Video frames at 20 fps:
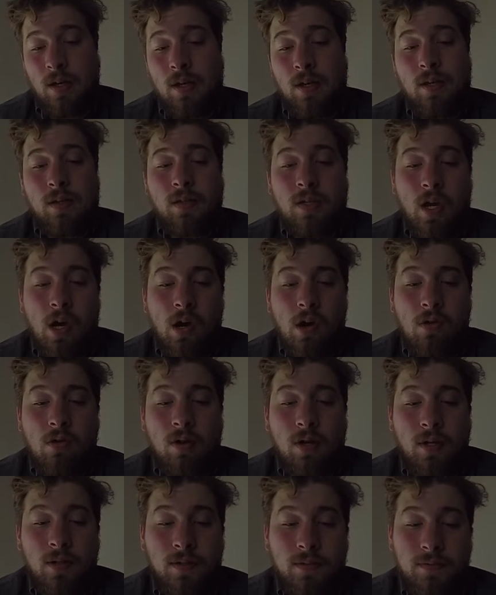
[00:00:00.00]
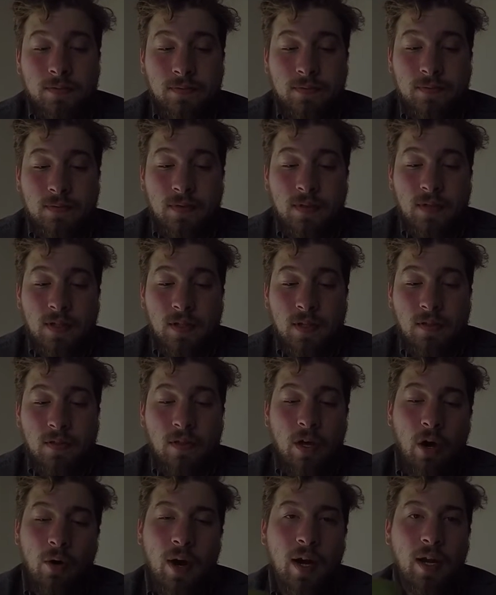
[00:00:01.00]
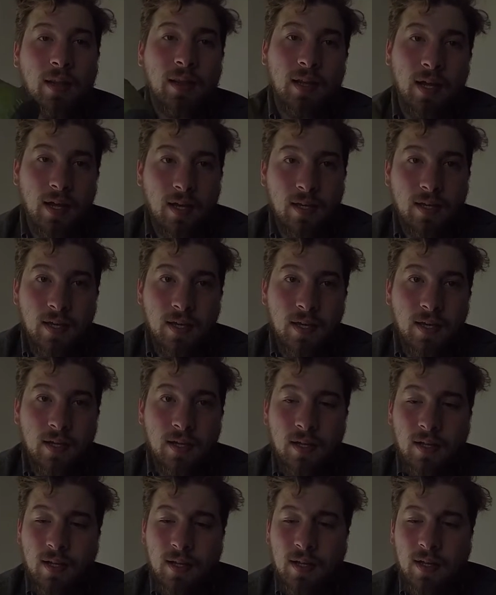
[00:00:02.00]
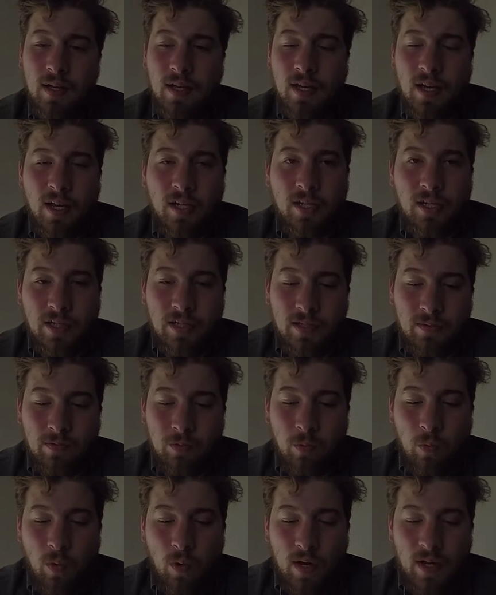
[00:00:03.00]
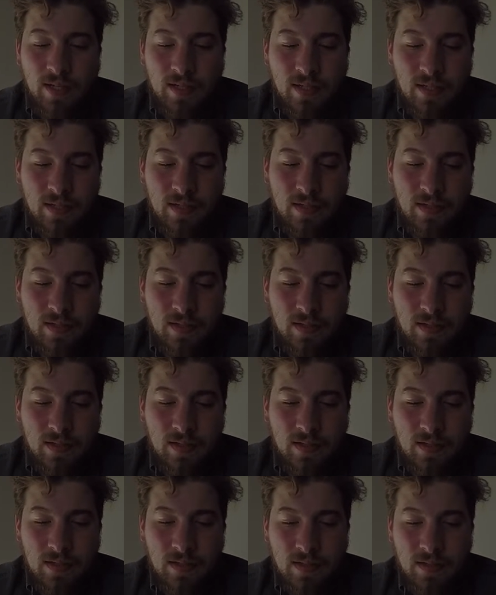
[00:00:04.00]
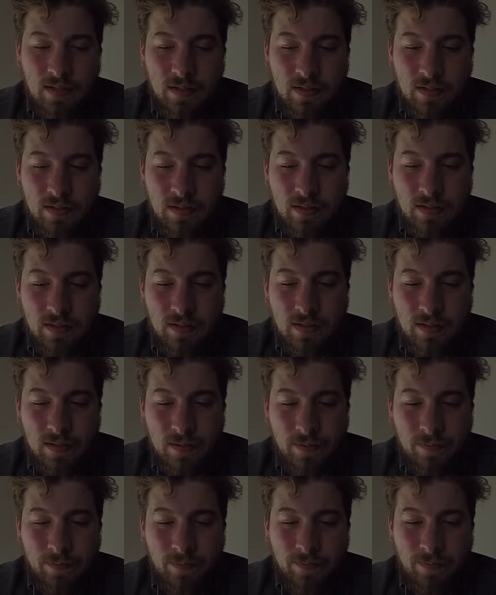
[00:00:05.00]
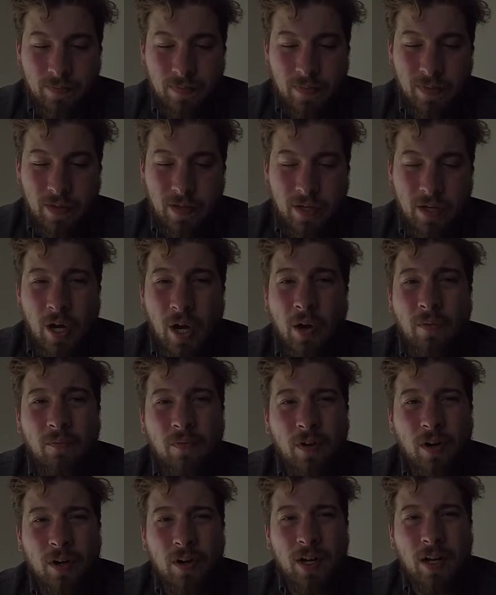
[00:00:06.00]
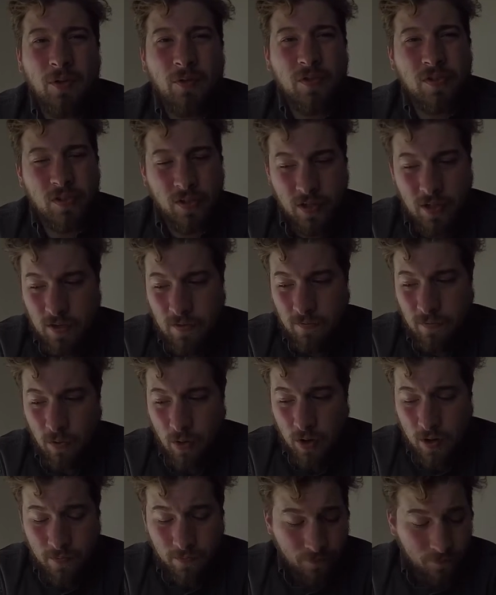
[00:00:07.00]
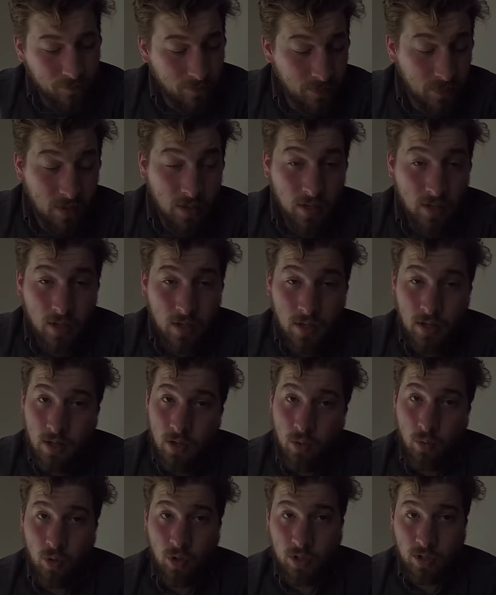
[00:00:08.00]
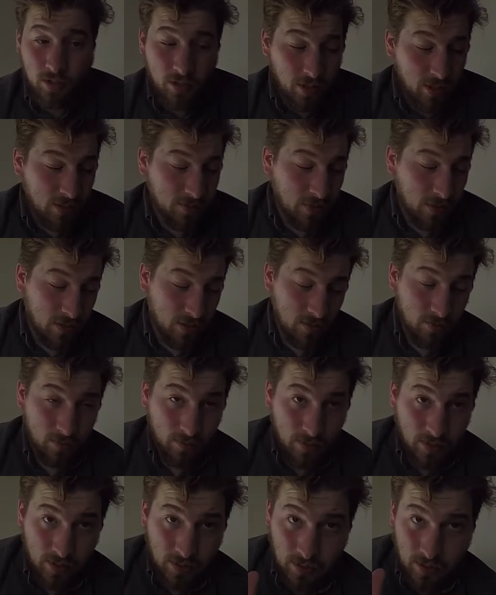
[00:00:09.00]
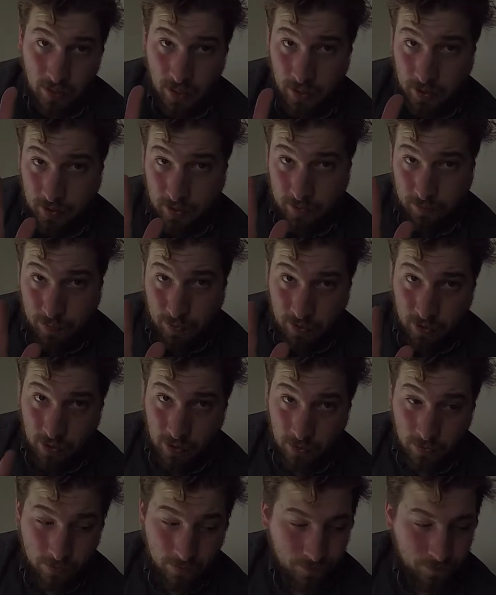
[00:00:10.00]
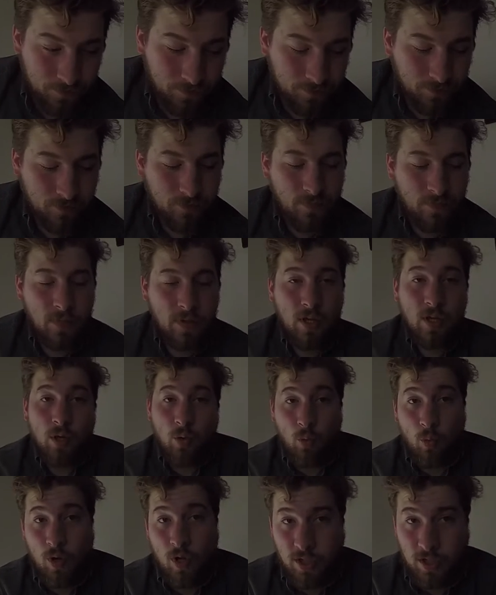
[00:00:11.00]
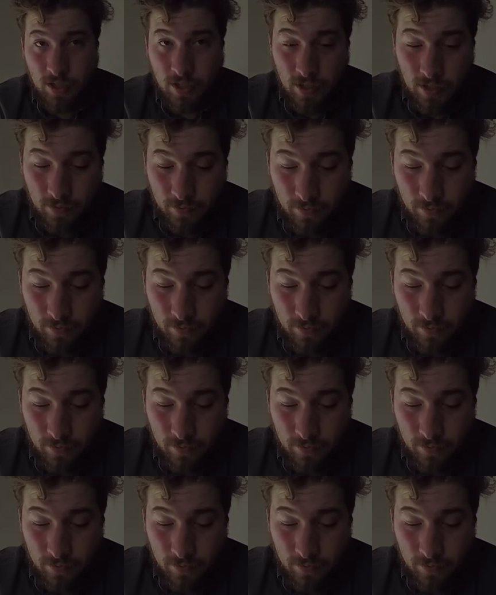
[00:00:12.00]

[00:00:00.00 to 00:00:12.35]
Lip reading: So, though I like it, it just wasn't the comfort I was looking for, which leads me to my next pillow, which